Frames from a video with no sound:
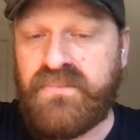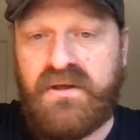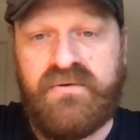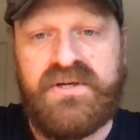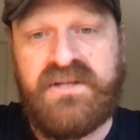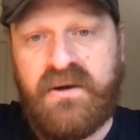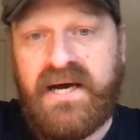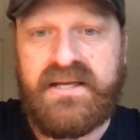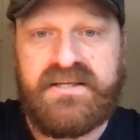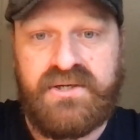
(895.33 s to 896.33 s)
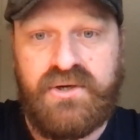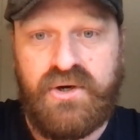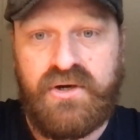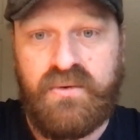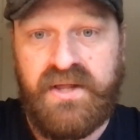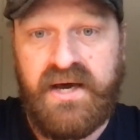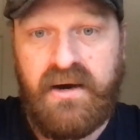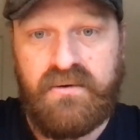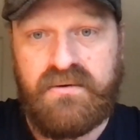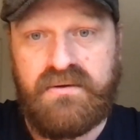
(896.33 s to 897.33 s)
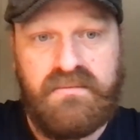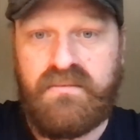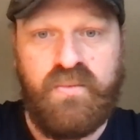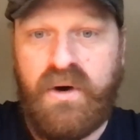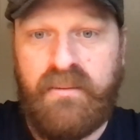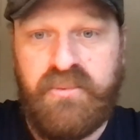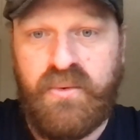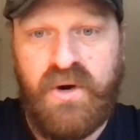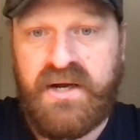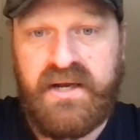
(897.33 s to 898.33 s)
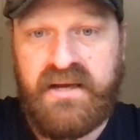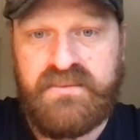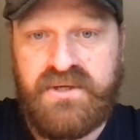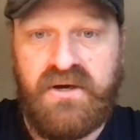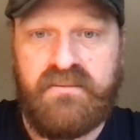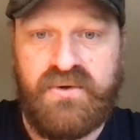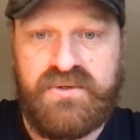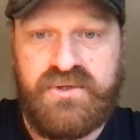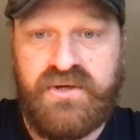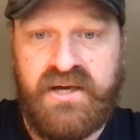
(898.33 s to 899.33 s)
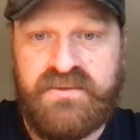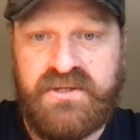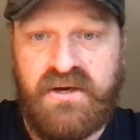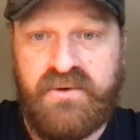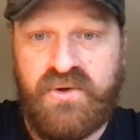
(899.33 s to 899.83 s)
there is no Alistair Cook without one game Simon or 2 games Simon.